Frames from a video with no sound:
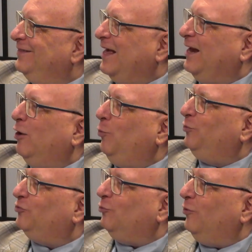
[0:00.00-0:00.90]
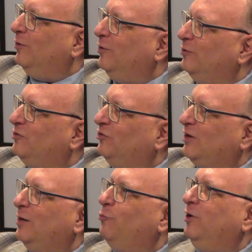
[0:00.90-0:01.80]
That helps, or just
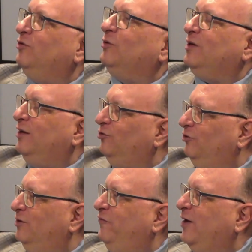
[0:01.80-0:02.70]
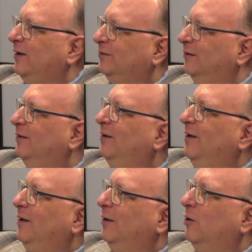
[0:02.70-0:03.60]
kind of brings attention to the fact that,
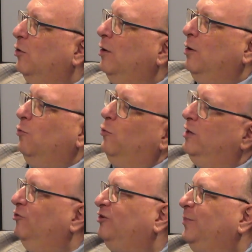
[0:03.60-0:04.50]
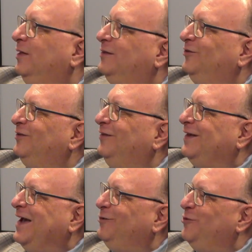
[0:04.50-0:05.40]
we used to be at this
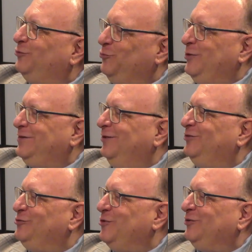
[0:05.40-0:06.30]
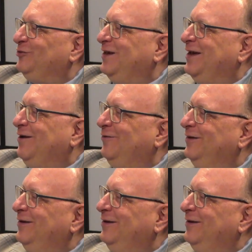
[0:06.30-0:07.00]
address, we're at this address now.